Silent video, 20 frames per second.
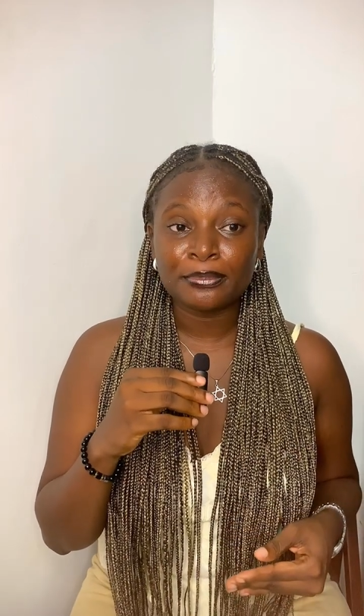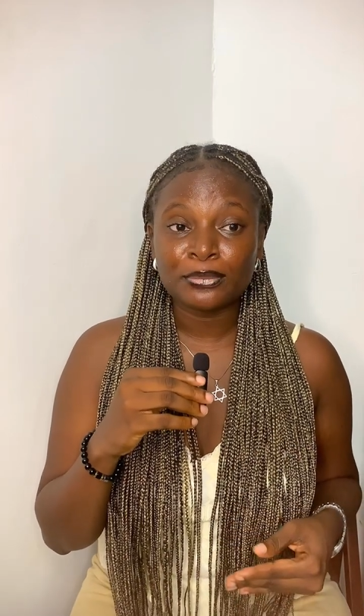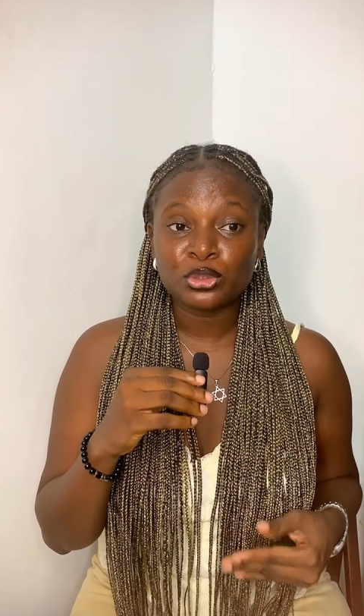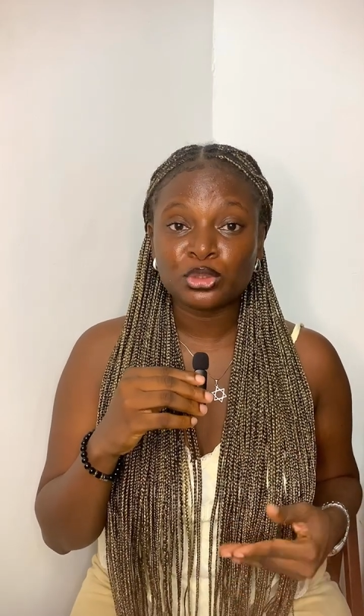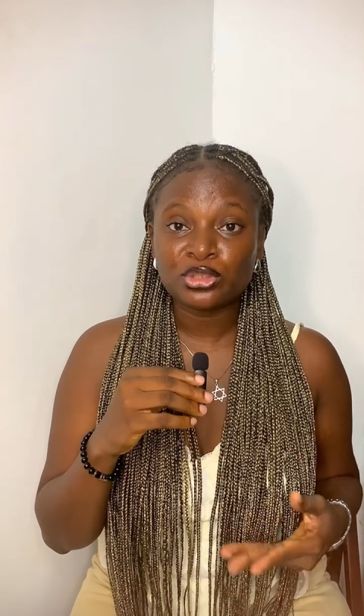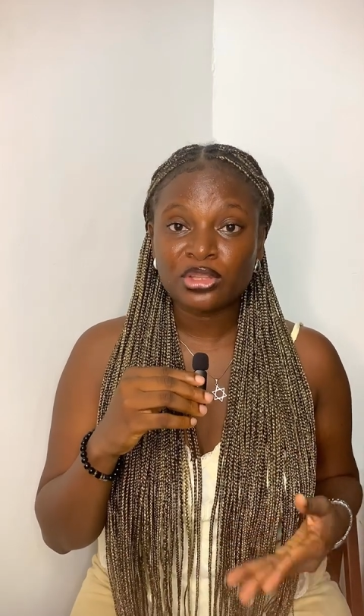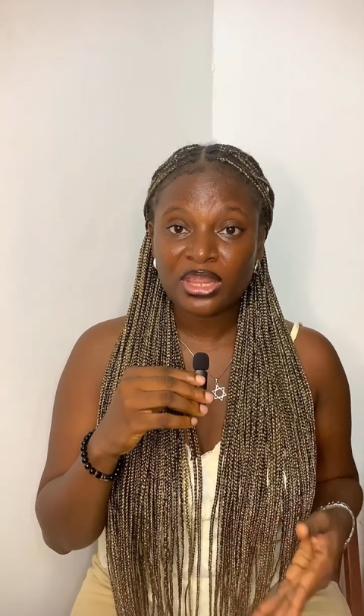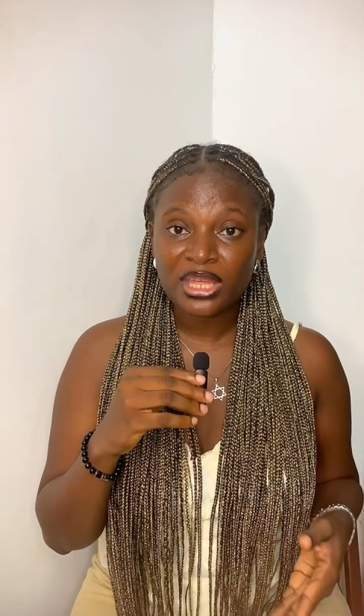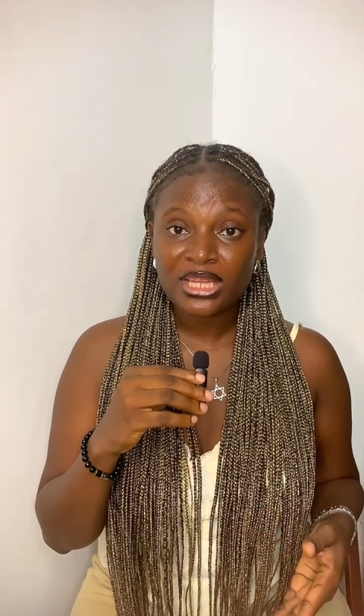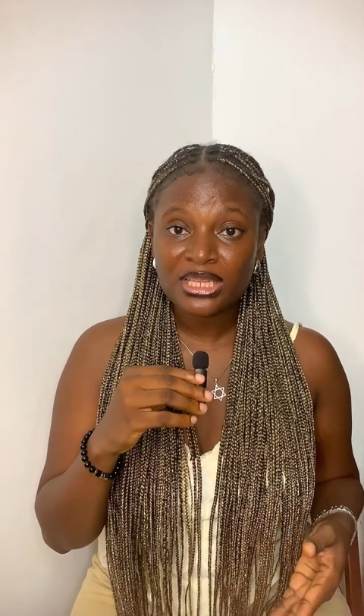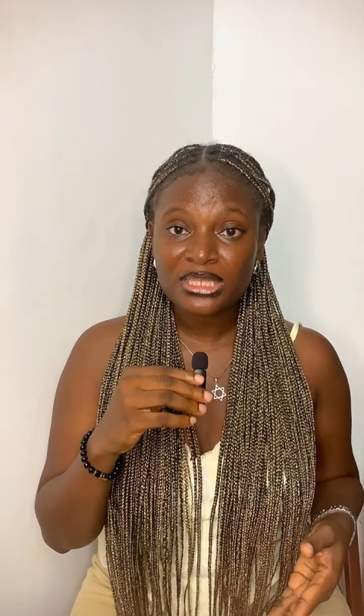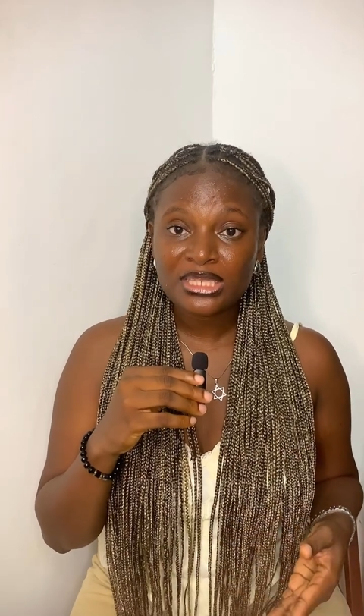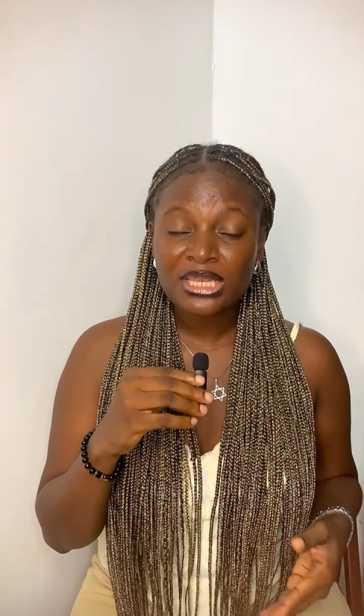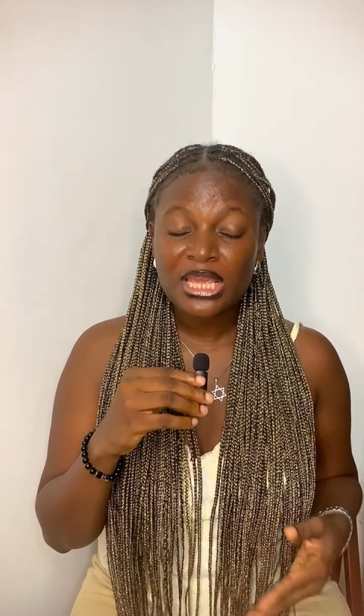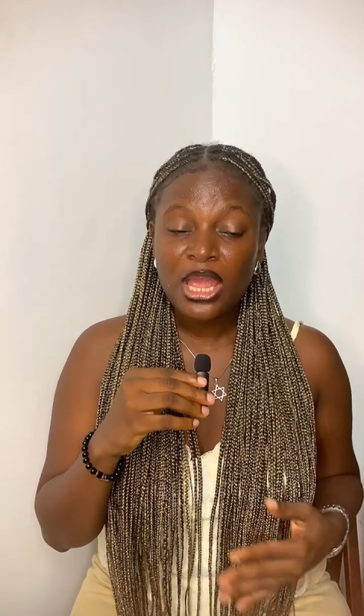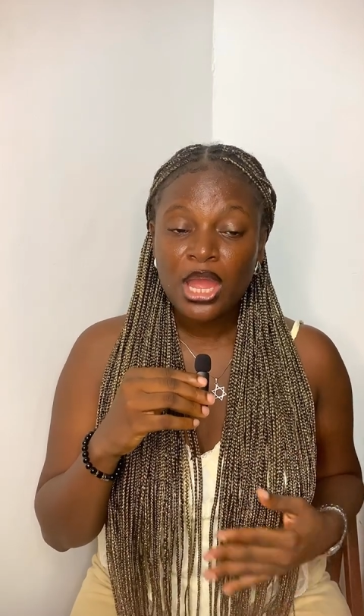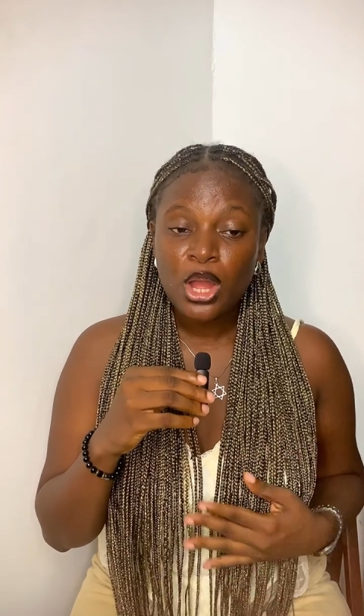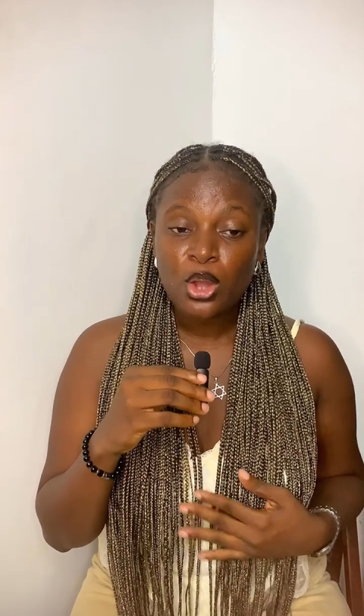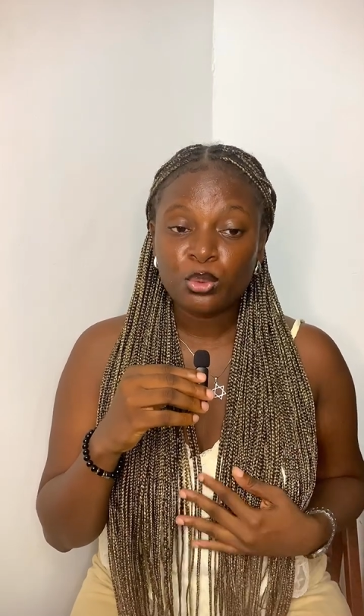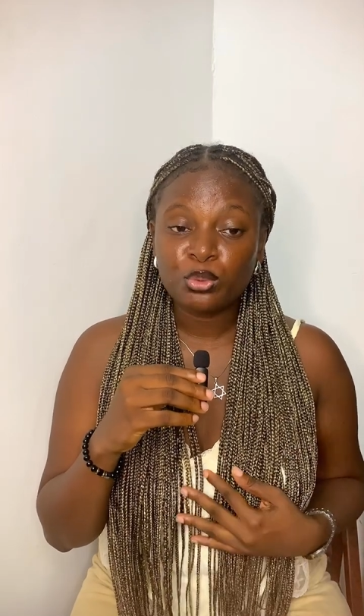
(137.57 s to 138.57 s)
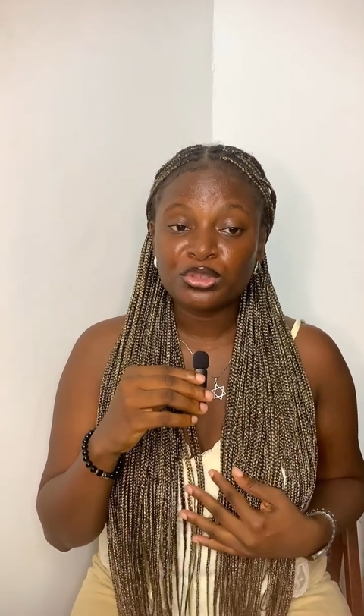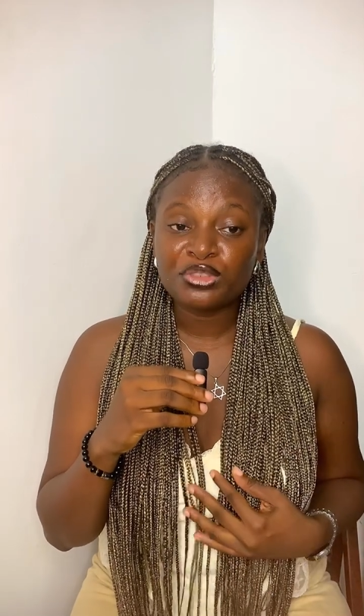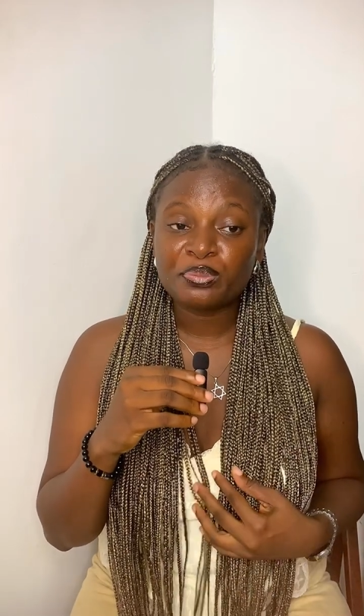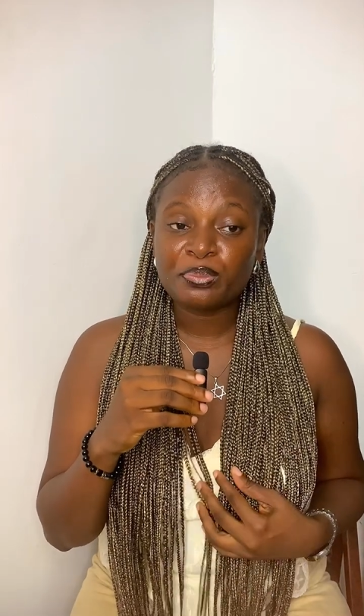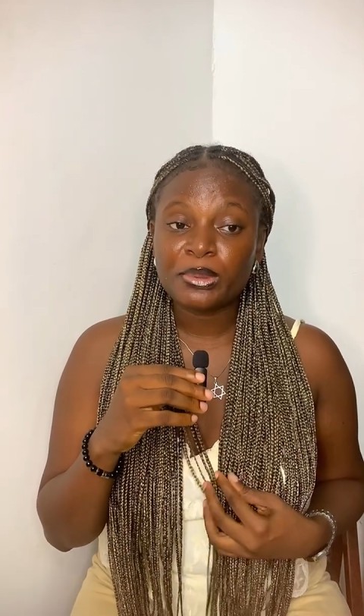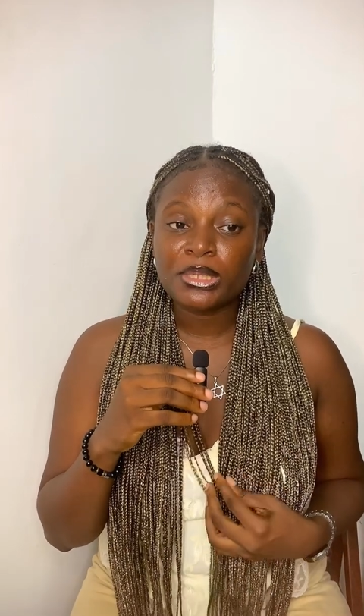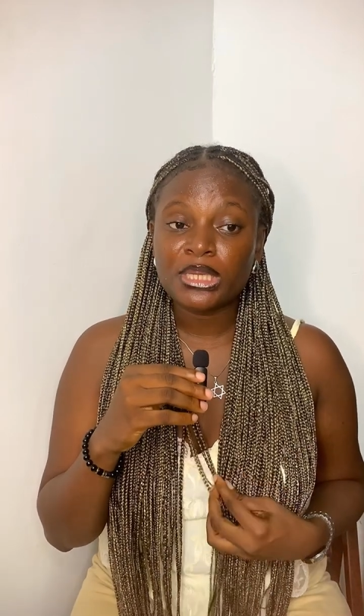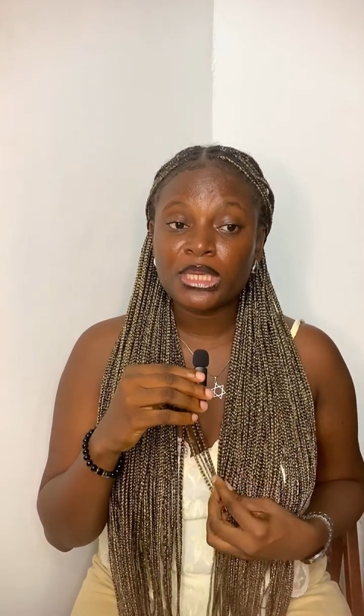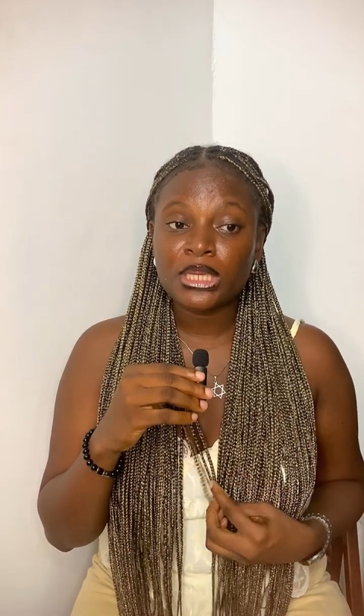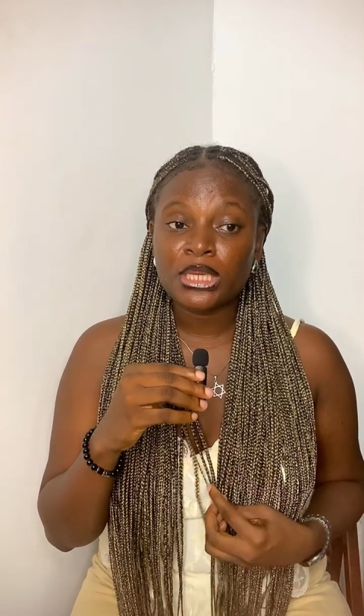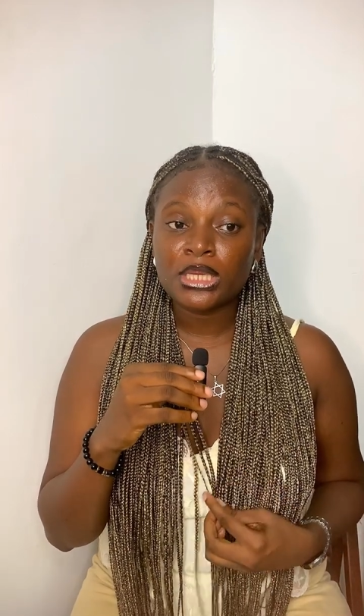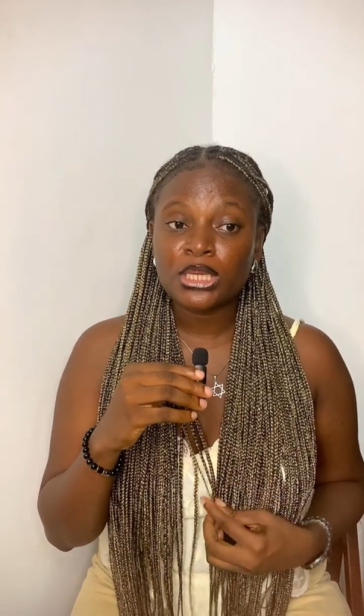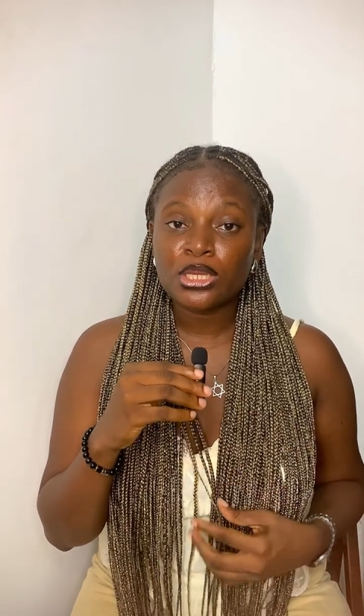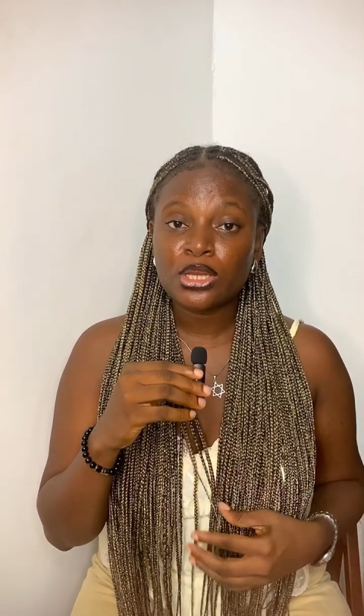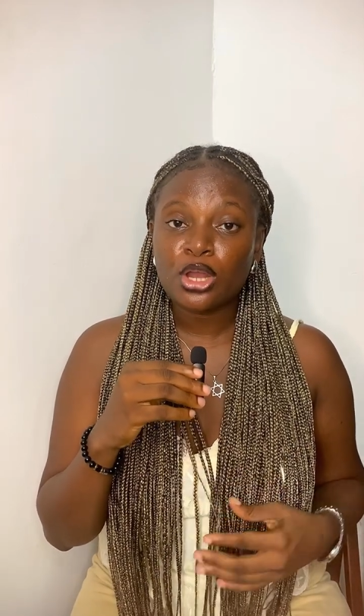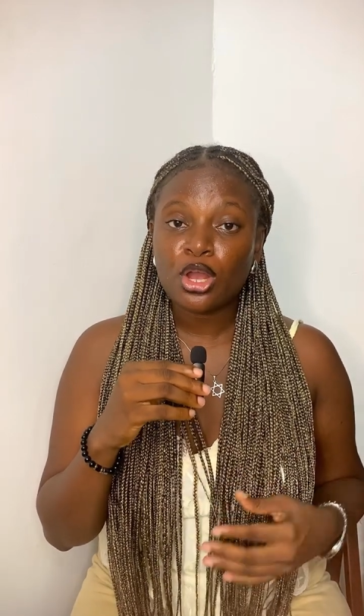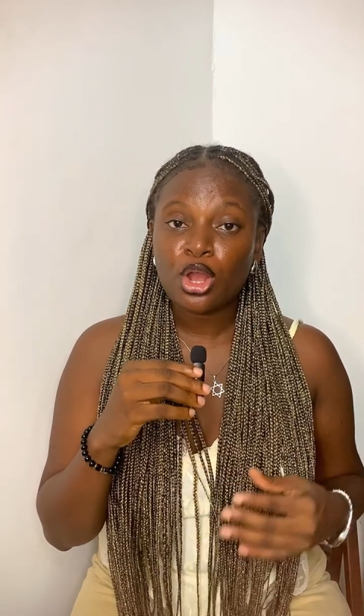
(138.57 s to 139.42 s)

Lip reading: good at would be